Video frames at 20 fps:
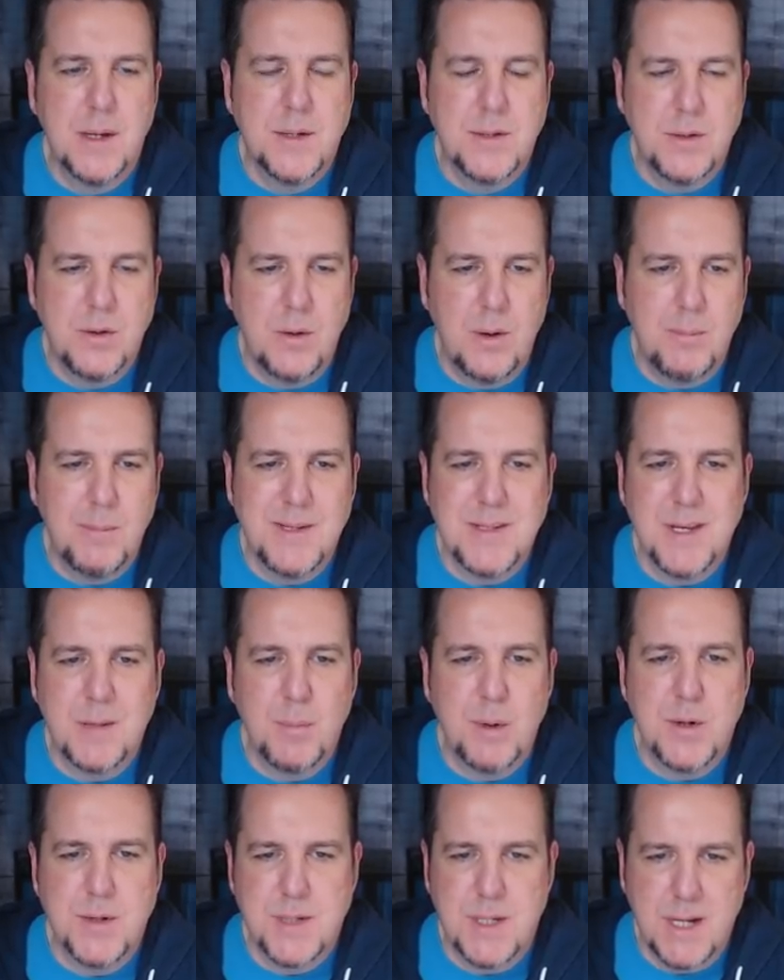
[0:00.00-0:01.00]
to a missing
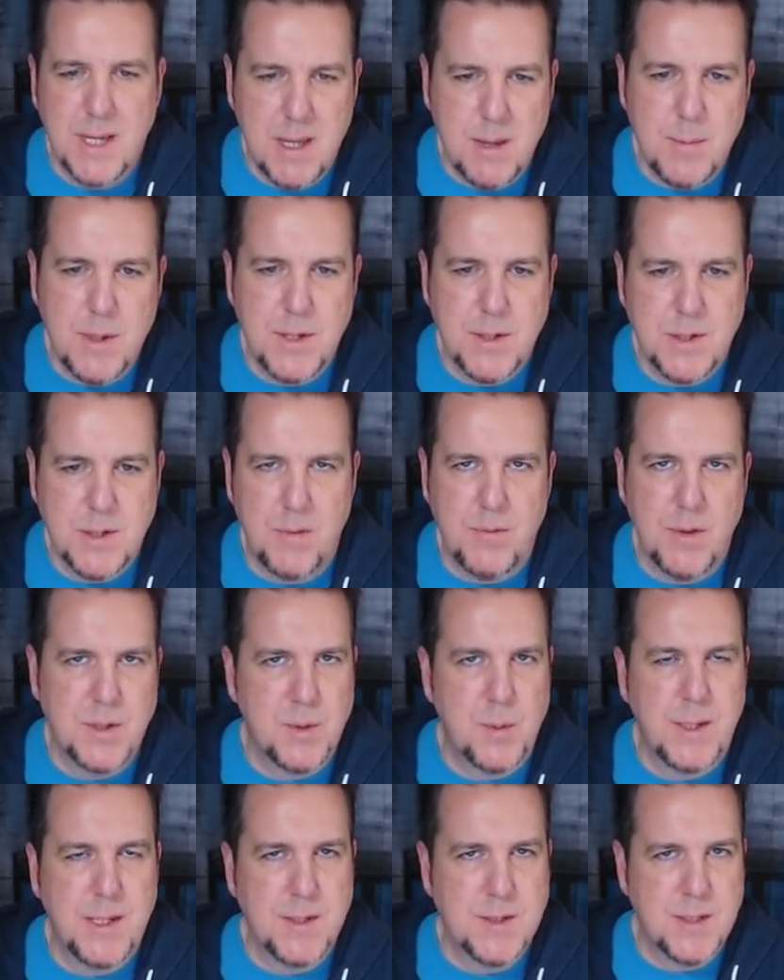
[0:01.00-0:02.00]
person image of the
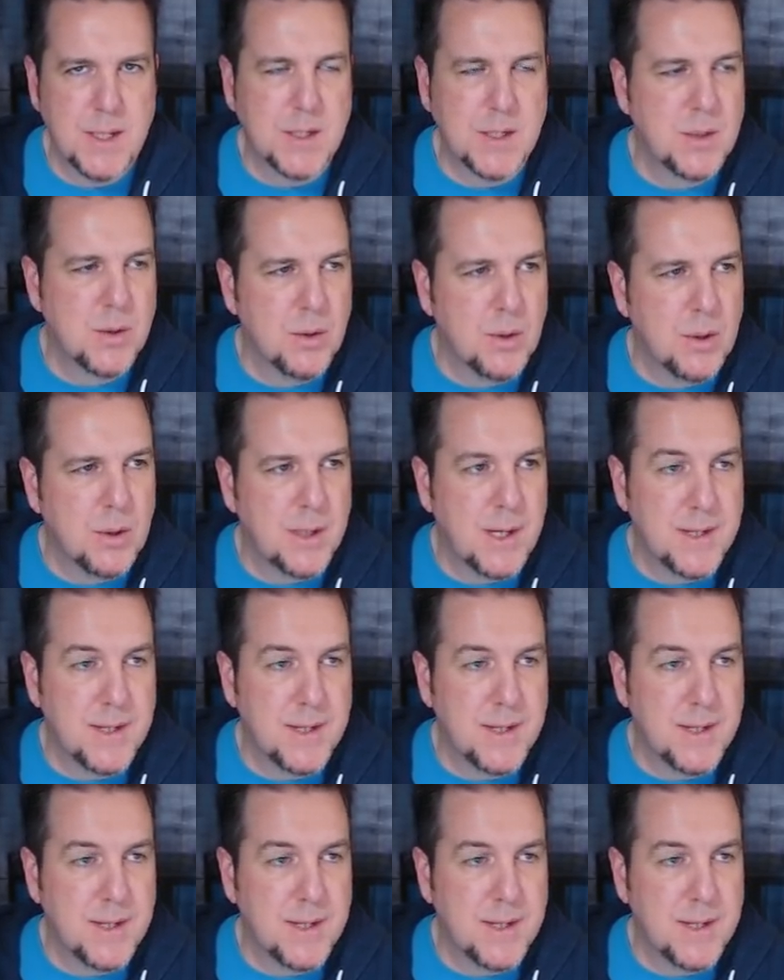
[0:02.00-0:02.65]
twenty-six-year-old.